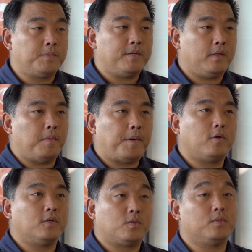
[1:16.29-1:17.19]
or that
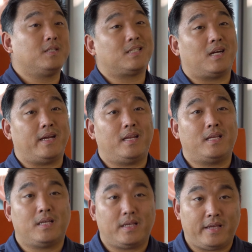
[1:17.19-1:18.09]
other
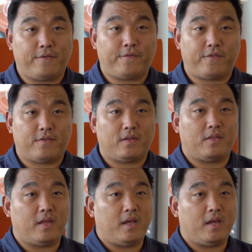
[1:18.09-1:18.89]
firms couldn't